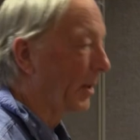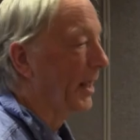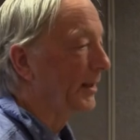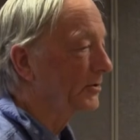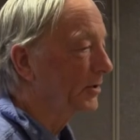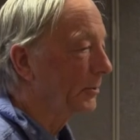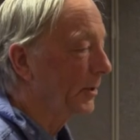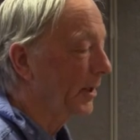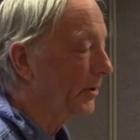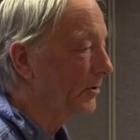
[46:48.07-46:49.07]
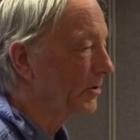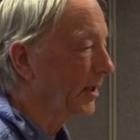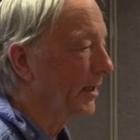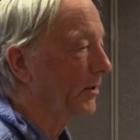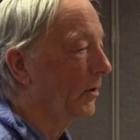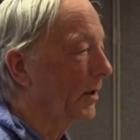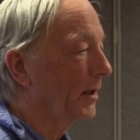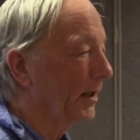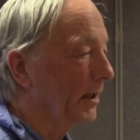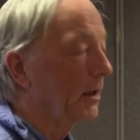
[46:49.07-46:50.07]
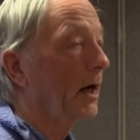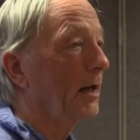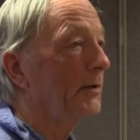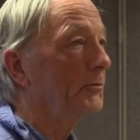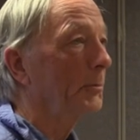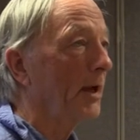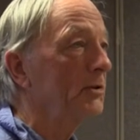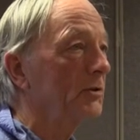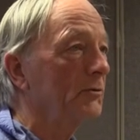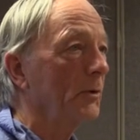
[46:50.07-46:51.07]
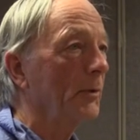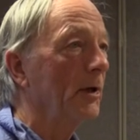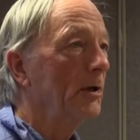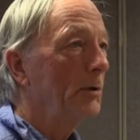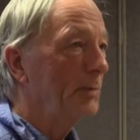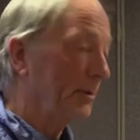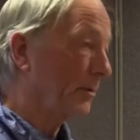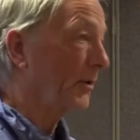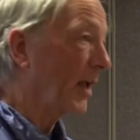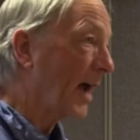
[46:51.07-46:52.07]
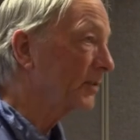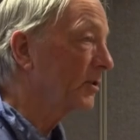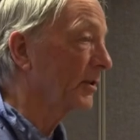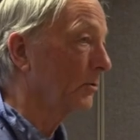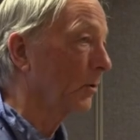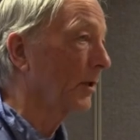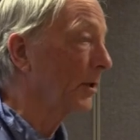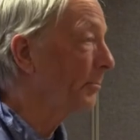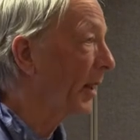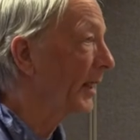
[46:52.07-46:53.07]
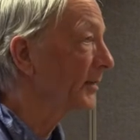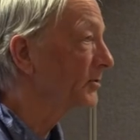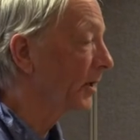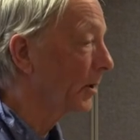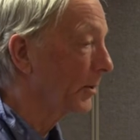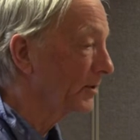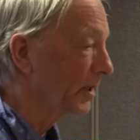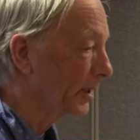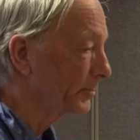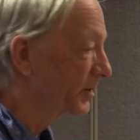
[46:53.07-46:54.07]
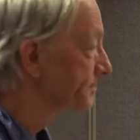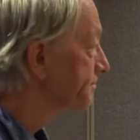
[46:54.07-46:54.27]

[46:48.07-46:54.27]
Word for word: plants that we can use in our yard and get a lot of information from the people that are actually growing the plants. It always helps.